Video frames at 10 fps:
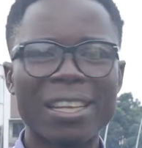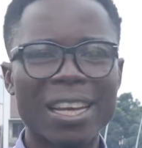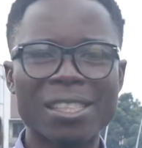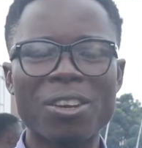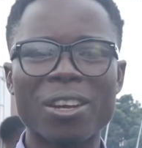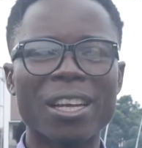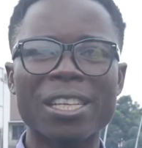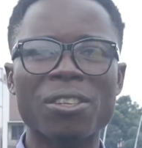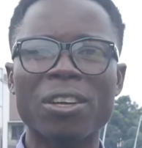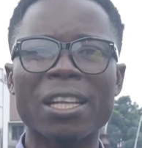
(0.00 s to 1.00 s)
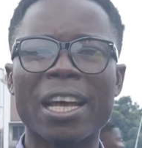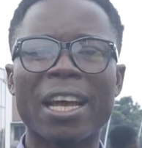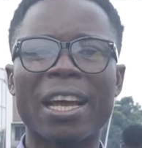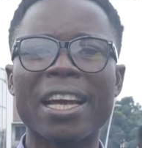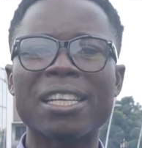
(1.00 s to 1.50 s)
it's not
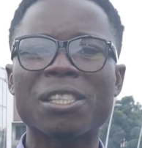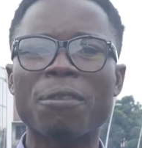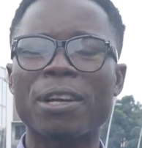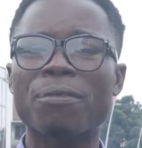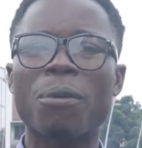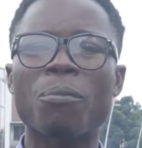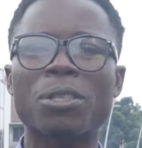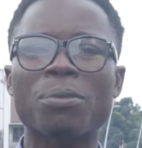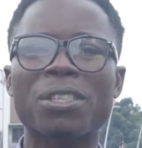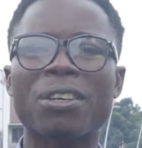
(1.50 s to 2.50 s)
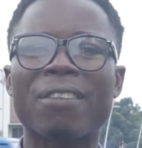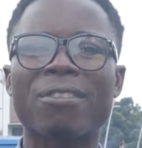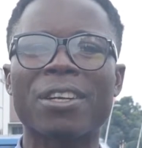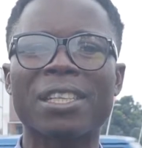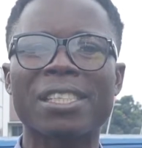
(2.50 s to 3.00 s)
any different from what we do
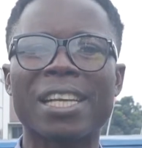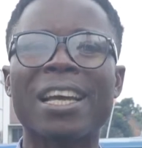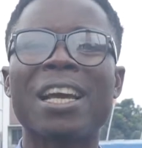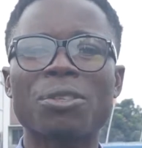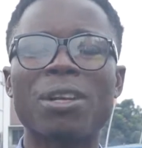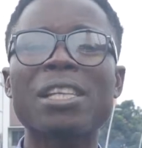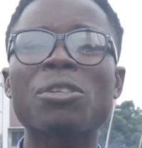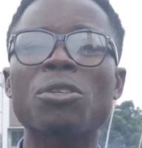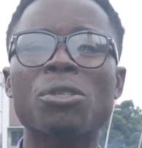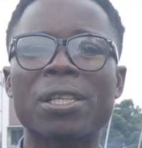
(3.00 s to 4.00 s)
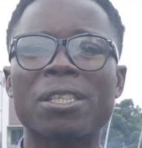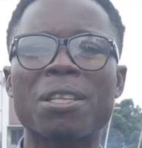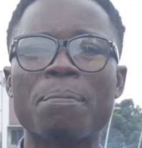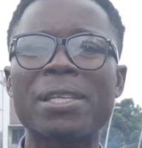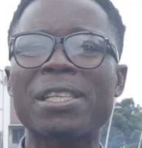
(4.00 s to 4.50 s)
every other day. So let's go straight to
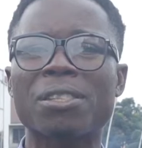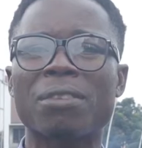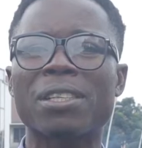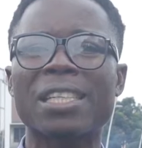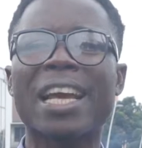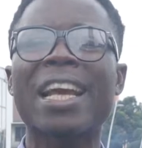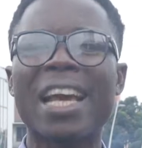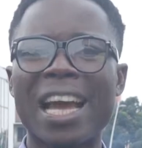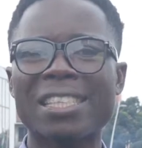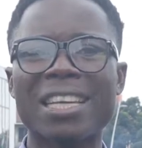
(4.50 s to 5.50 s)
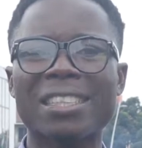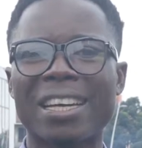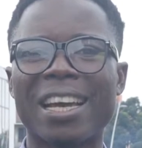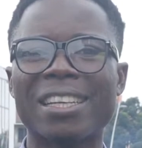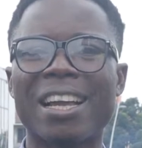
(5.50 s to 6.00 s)
the business of the day and take
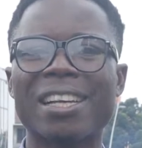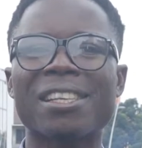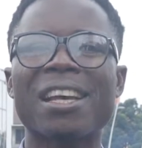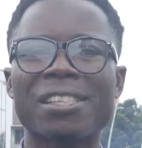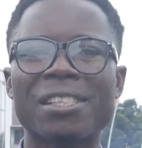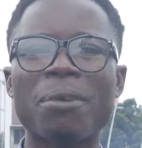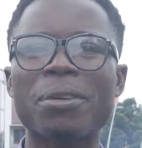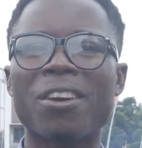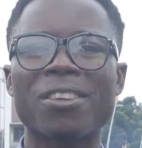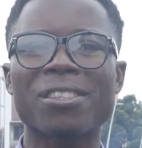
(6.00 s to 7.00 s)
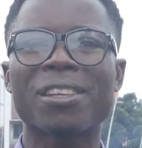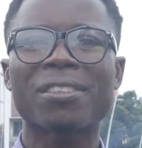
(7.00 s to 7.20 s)
the headlines. Stay with us.